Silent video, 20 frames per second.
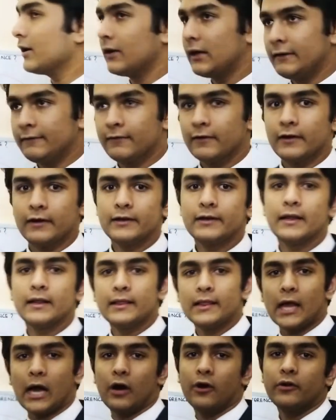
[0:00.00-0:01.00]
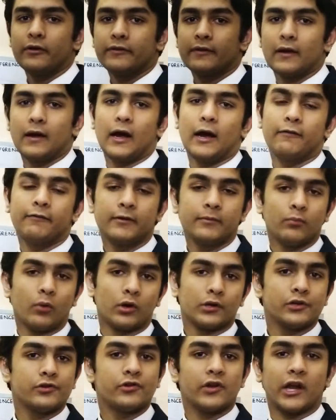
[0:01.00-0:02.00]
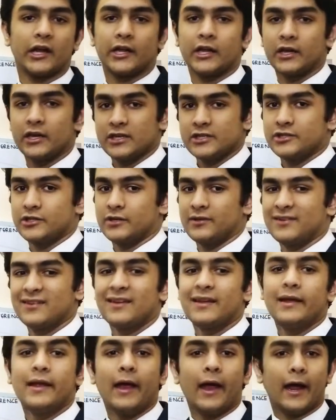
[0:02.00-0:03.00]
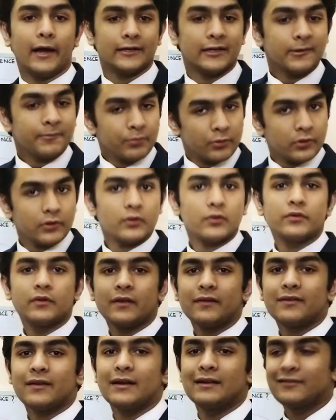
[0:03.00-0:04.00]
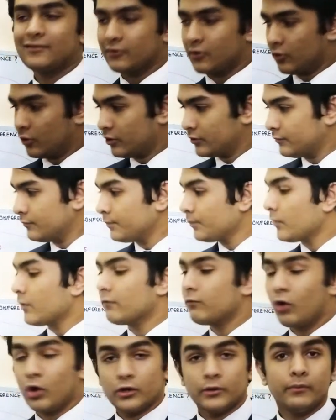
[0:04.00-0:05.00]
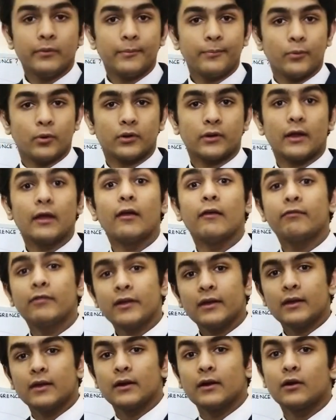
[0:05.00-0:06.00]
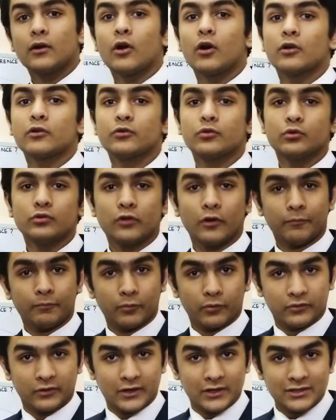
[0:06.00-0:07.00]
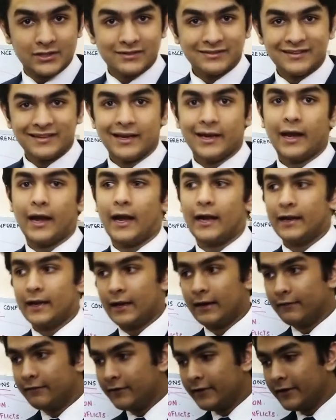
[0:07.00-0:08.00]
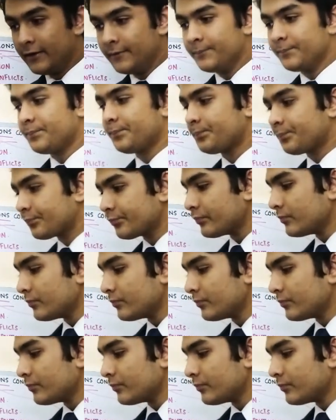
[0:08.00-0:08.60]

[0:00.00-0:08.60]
in world till now is the Harvard Modern United Nations, and it produces its own volume report every year on rules of procedures, and every